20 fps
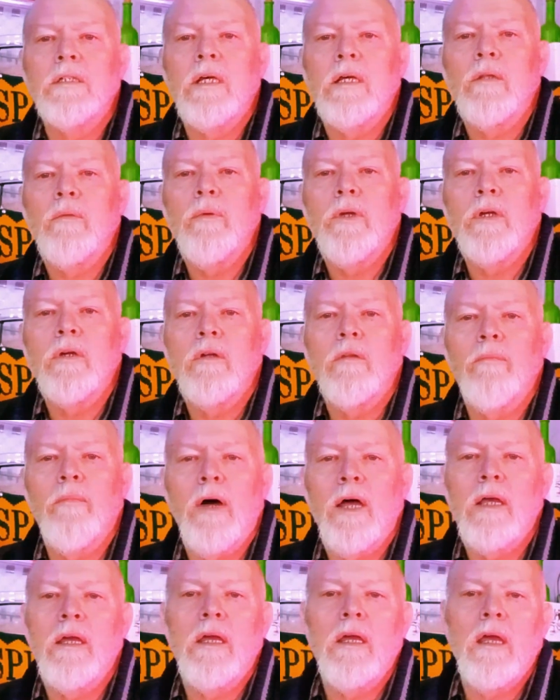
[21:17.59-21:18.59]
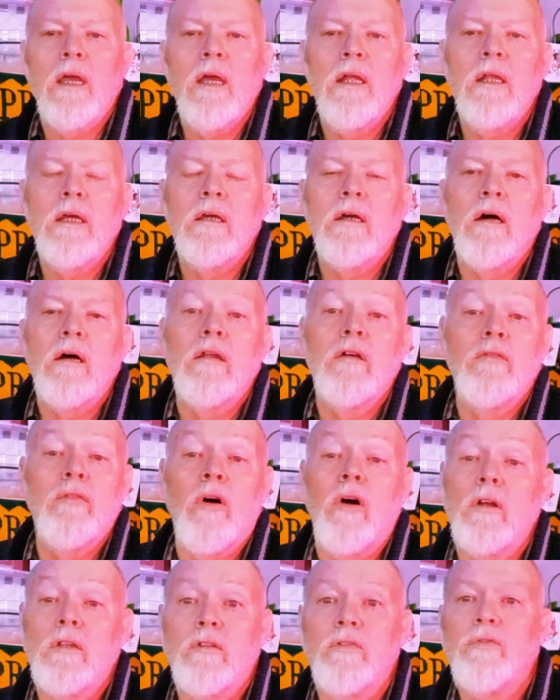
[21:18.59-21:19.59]
that we could make any kind of
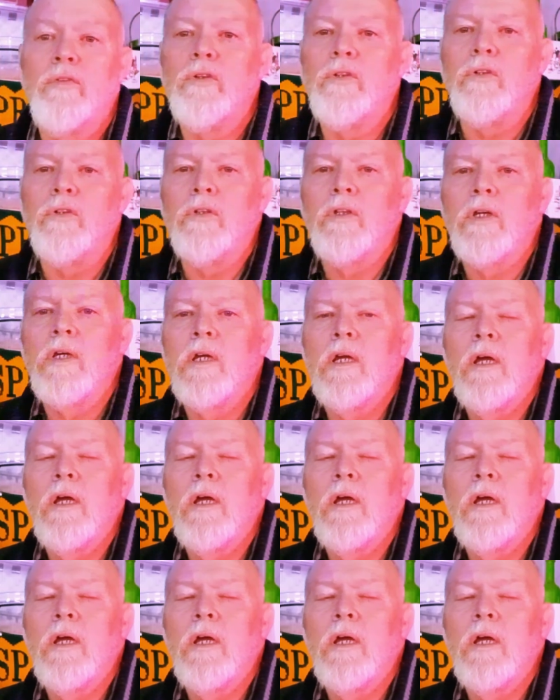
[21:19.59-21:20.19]
hot food.